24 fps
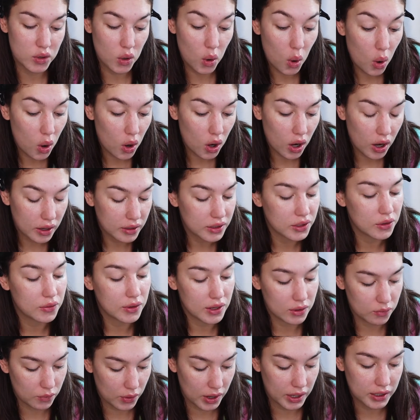or you
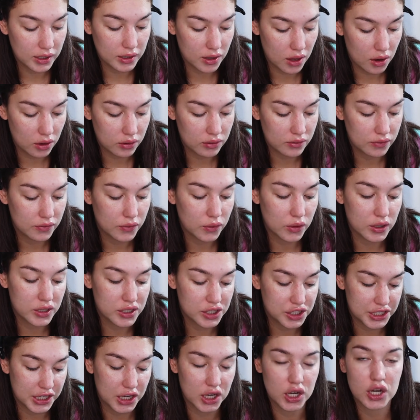can wear it alone for a
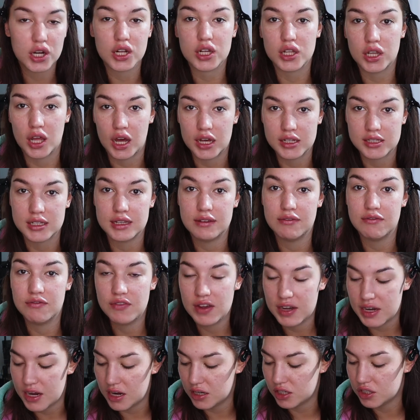sheer glossy
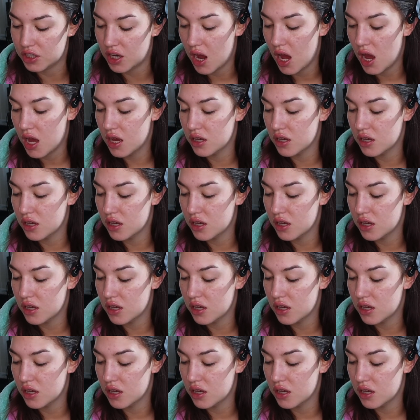finish.